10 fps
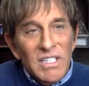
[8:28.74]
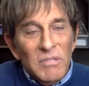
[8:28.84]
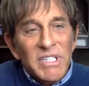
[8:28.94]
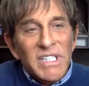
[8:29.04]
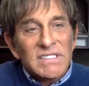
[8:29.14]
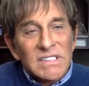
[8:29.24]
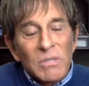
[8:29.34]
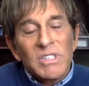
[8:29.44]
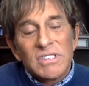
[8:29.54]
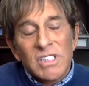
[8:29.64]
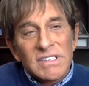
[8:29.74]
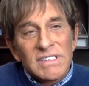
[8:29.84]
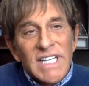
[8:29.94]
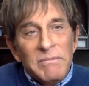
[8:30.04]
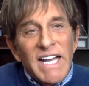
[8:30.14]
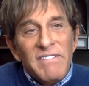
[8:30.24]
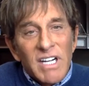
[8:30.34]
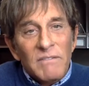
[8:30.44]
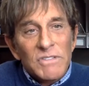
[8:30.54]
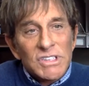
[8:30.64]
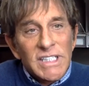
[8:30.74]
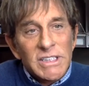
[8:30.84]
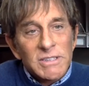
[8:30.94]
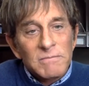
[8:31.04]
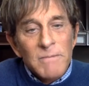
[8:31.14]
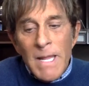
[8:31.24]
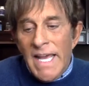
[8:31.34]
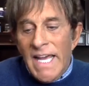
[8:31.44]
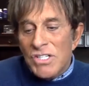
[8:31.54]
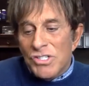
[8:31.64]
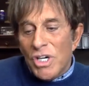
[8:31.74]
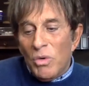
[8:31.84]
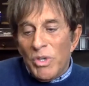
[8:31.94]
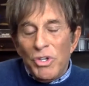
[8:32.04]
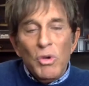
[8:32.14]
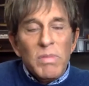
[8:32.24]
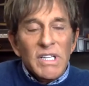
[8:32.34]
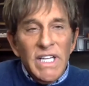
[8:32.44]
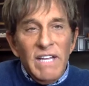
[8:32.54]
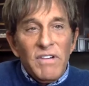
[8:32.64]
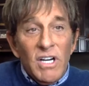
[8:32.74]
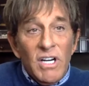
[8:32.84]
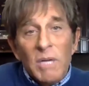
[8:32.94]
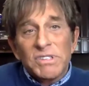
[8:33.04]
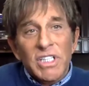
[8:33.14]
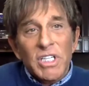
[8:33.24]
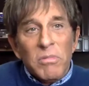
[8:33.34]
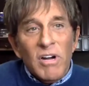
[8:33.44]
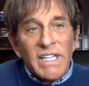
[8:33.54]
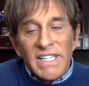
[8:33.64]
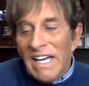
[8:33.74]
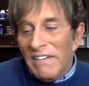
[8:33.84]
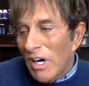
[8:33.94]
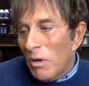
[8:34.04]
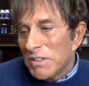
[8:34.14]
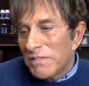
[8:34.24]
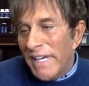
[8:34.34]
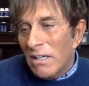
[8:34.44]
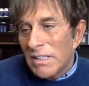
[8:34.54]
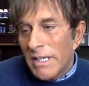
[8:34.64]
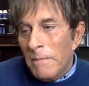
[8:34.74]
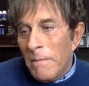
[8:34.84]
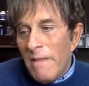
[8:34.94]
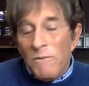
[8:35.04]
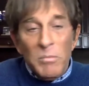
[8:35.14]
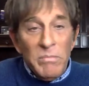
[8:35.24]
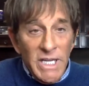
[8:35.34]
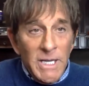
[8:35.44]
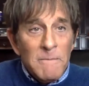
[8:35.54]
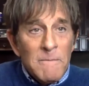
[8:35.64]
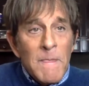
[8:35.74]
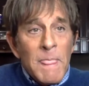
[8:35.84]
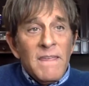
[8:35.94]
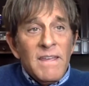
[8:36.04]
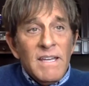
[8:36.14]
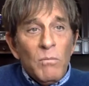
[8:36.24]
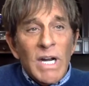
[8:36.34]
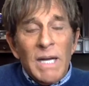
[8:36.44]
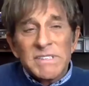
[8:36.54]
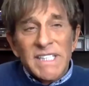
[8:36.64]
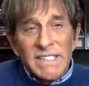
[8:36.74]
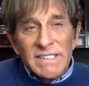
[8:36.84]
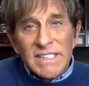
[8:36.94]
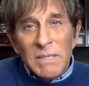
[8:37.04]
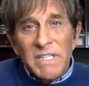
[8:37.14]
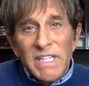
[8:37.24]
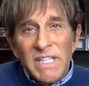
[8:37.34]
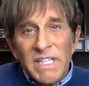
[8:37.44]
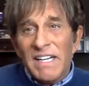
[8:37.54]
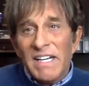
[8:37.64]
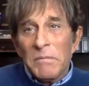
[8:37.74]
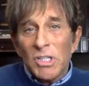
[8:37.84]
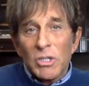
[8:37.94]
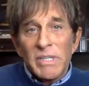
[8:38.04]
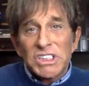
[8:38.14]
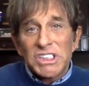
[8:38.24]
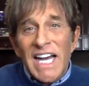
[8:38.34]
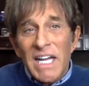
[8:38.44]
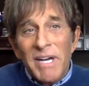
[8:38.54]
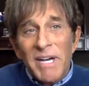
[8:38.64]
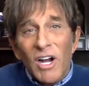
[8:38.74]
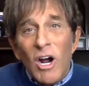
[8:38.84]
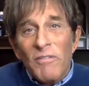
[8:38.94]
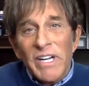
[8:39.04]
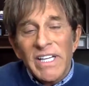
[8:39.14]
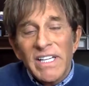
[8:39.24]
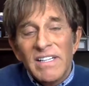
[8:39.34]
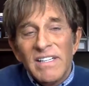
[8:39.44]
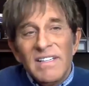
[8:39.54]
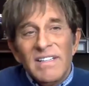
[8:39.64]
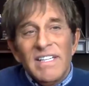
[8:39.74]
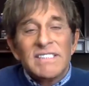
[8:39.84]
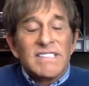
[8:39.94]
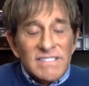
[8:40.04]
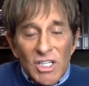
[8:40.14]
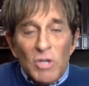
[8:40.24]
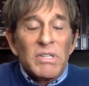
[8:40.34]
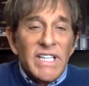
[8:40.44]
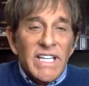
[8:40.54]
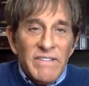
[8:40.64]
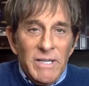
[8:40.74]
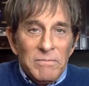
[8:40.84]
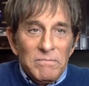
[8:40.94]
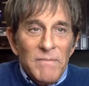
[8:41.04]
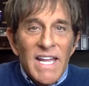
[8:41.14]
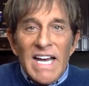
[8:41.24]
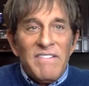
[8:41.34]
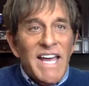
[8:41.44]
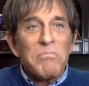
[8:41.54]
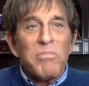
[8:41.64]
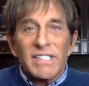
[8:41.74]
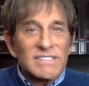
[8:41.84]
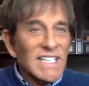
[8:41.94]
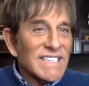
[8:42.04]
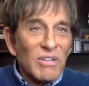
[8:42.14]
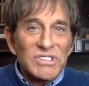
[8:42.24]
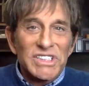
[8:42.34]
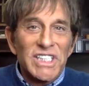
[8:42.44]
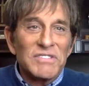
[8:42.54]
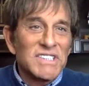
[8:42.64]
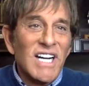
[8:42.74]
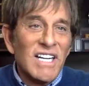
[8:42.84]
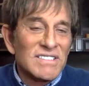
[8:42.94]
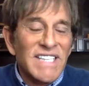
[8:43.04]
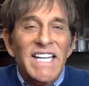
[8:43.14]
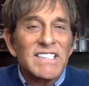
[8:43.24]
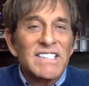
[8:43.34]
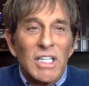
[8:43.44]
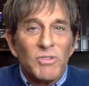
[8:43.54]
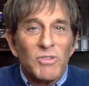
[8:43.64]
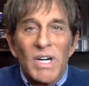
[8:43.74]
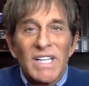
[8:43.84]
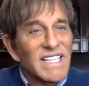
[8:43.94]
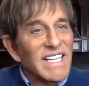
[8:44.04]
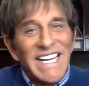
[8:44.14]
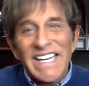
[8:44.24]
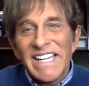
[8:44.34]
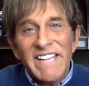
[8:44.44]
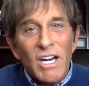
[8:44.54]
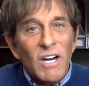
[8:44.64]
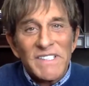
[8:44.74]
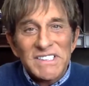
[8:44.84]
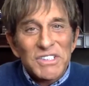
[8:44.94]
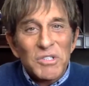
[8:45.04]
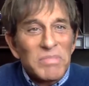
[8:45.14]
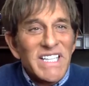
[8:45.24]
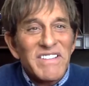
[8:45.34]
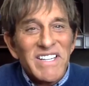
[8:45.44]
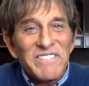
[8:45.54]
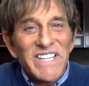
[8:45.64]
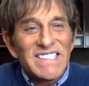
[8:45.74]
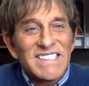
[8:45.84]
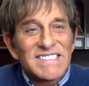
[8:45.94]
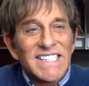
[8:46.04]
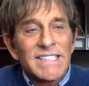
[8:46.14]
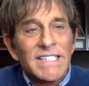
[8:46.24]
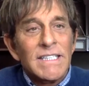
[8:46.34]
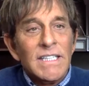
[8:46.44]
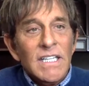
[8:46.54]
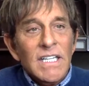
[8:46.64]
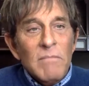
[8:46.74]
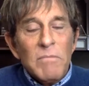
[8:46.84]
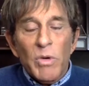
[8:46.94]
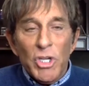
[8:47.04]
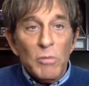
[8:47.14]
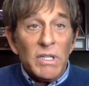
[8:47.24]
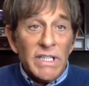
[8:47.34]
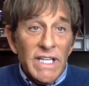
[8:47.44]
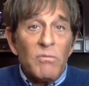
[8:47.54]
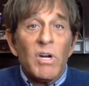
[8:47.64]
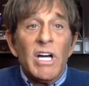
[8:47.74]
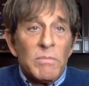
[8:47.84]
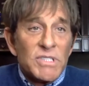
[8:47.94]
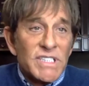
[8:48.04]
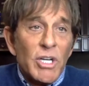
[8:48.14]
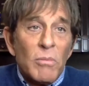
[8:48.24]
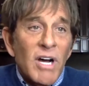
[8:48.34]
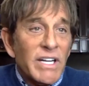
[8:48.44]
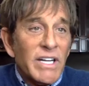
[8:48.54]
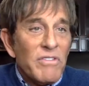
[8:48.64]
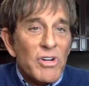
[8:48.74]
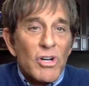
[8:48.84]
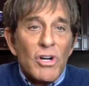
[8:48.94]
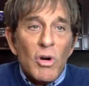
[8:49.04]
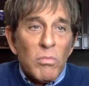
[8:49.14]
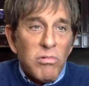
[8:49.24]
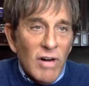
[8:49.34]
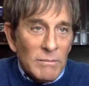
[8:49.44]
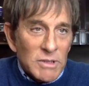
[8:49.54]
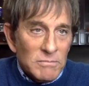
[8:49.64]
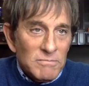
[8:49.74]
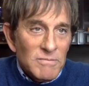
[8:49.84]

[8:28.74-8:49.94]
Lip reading: because someone took the time to have a conversation. And so when you believe 100% in your product, and I've always found that for me, when I'm selling something, if I'm a little bit shy about offering it, it's because I don't believe in it. And I've had products like that on the shelves at our tanning salons before, and I say, I gotta get that off. I just don't believe enough in it to sell it. But when you believe 100% in your product, you have no problem